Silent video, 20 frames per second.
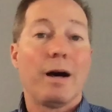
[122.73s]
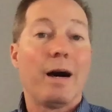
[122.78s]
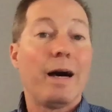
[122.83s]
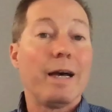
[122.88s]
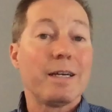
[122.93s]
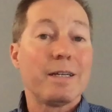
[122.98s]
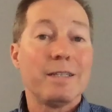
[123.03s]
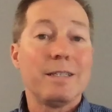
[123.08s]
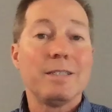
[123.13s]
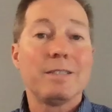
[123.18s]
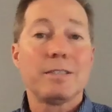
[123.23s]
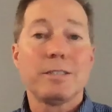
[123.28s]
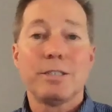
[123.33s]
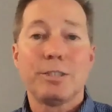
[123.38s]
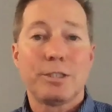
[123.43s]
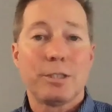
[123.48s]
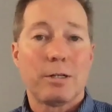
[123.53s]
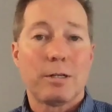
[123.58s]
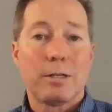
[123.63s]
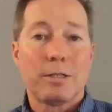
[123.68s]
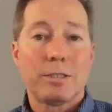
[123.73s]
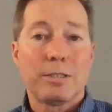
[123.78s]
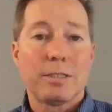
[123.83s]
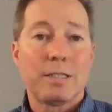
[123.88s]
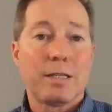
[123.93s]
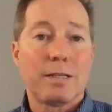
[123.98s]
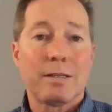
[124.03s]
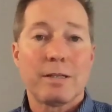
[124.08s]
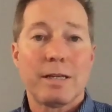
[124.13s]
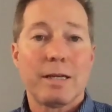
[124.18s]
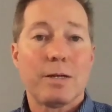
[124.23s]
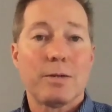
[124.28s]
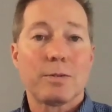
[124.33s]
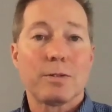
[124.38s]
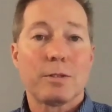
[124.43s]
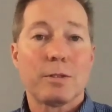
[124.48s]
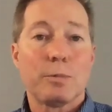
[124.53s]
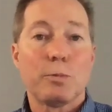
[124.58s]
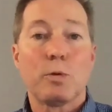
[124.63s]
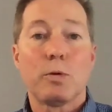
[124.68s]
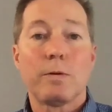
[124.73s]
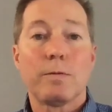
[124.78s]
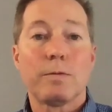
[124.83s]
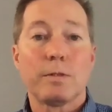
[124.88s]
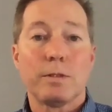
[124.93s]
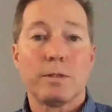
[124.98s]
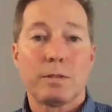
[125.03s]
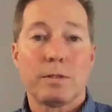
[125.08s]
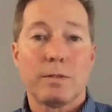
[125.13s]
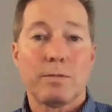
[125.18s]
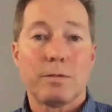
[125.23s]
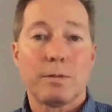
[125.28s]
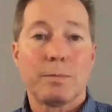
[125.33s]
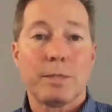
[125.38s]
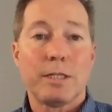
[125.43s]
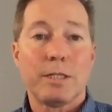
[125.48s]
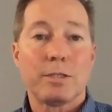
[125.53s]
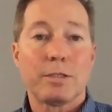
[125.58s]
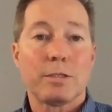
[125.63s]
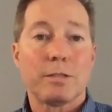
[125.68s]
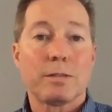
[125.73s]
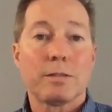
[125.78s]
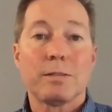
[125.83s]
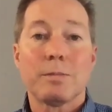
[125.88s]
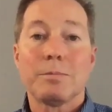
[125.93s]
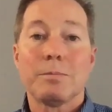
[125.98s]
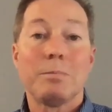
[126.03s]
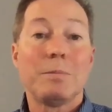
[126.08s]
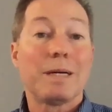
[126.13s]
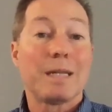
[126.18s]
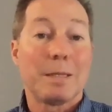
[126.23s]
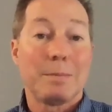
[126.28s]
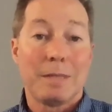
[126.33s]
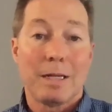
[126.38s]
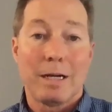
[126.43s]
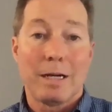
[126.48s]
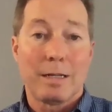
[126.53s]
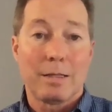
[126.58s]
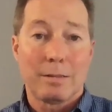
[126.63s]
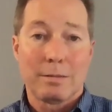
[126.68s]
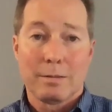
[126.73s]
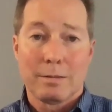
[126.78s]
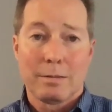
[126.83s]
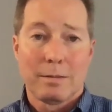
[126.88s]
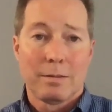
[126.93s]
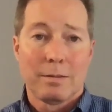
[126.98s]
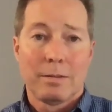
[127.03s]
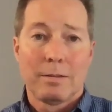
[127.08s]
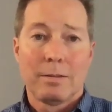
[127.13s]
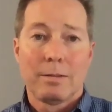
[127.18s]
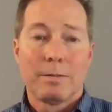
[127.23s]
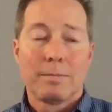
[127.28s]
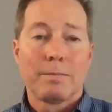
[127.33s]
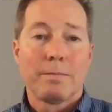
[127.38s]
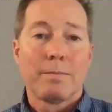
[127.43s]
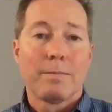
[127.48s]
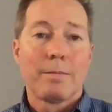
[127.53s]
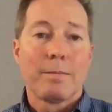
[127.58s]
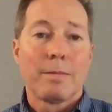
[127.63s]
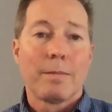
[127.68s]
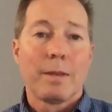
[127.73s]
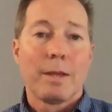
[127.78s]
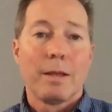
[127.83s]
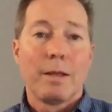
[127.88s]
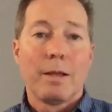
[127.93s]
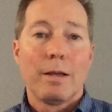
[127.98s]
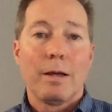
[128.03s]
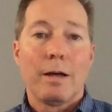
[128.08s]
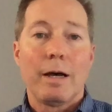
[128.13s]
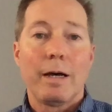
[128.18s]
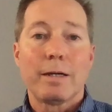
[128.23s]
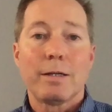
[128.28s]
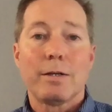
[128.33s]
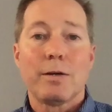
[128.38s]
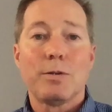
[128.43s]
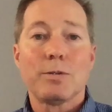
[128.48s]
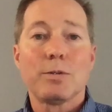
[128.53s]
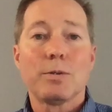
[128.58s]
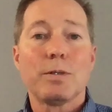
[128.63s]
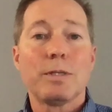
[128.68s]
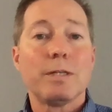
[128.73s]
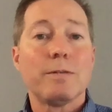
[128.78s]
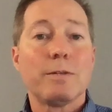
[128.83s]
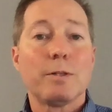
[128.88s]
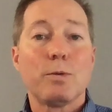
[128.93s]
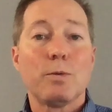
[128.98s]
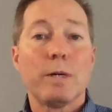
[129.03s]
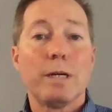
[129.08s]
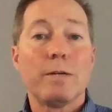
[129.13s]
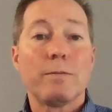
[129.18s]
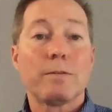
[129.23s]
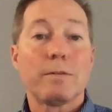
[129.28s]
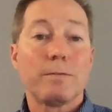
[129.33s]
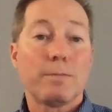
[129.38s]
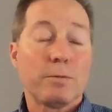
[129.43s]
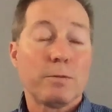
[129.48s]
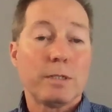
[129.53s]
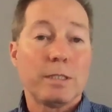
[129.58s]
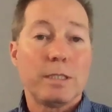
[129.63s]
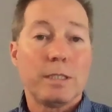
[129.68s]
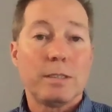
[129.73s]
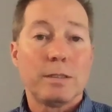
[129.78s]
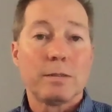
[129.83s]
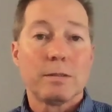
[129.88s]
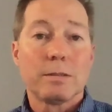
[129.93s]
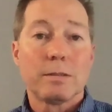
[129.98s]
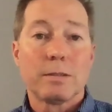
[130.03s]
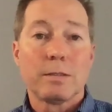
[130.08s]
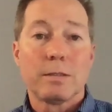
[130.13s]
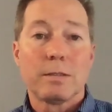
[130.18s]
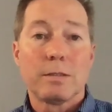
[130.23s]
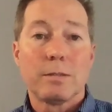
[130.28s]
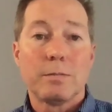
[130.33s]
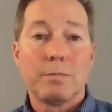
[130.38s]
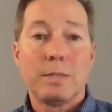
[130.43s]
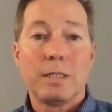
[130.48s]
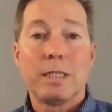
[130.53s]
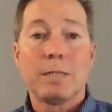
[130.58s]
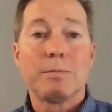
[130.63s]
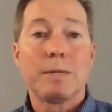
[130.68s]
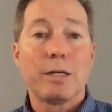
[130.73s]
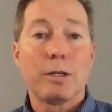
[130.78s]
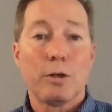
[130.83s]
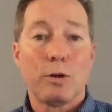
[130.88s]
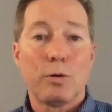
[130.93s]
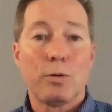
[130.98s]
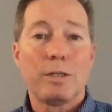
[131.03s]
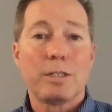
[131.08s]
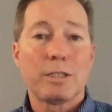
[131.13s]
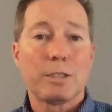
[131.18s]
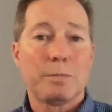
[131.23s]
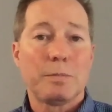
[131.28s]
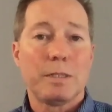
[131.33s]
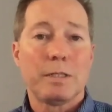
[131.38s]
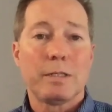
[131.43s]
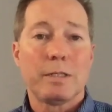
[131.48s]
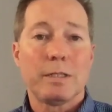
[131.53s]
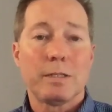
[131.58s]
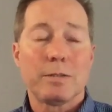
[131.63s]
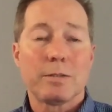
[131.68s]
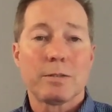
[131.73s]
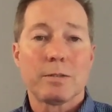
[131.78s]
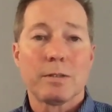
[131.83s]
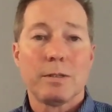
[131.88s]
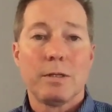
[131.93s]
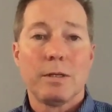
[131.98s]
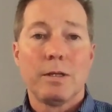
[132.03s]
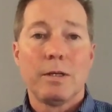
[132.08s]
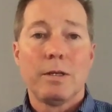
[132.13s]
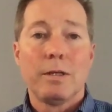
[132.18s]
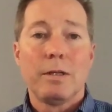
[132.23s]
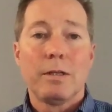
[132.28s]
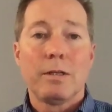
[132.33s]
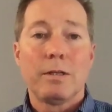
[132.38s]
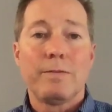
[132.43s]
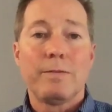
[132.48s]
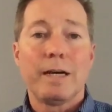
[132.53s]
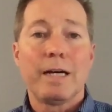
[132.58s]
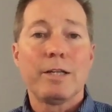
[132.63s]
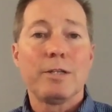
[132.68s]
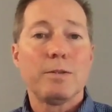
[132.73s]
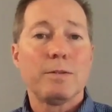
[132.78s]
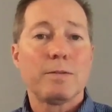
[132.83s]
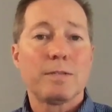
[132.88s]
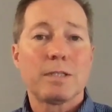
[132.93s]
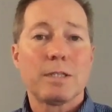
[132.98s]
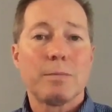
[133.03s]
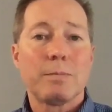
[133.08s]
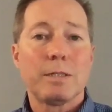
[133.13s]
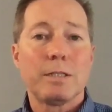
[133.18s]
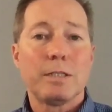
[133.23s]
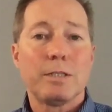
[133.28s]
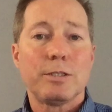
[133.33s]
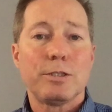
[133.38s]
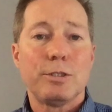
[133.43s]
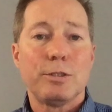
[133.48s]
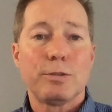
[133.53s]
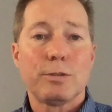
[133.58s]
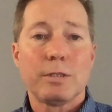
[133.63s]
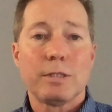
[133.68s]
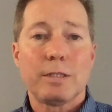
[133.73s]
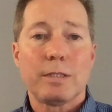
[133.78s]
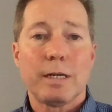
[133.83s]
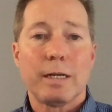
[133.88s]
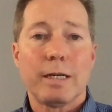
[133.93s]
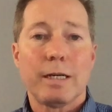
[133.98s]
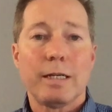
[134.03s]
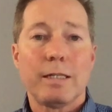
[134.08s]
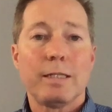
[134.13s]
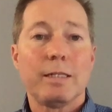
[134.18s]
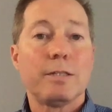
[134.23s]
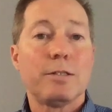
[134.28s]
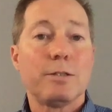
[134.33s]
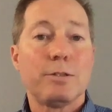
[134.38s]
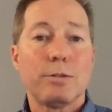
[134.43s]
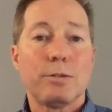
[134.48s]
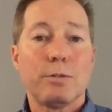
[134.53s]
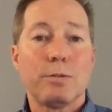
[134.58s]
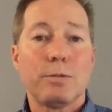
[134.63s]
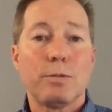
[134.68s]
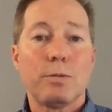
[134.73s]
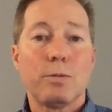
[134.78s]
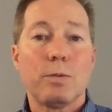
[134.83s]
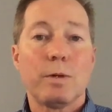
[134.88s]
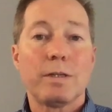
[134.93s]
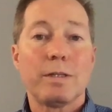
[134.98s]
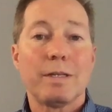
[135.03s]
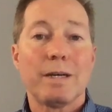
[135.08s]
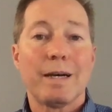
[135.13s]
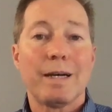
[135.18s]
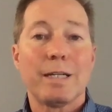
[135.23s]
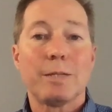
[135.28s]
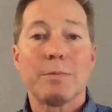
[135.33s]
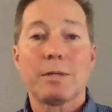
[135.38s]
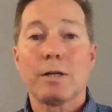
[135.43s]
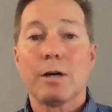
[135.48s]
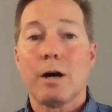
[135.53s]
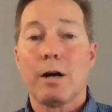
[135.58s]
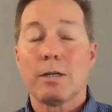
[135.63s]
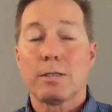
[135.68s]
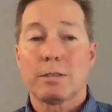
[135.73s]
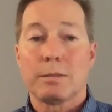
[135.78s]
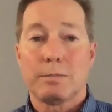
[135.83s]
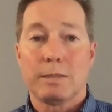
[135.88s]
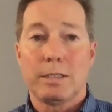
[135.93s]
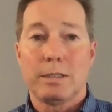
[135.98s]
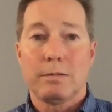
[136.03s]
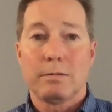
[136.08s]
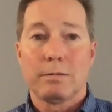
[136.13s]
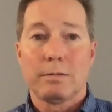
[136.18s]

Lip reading: I could easily charge $10,000 or more for this information, but I'm not. I could also give it away for free, but in my own experience, the value of something is usually tied into what the item cost me.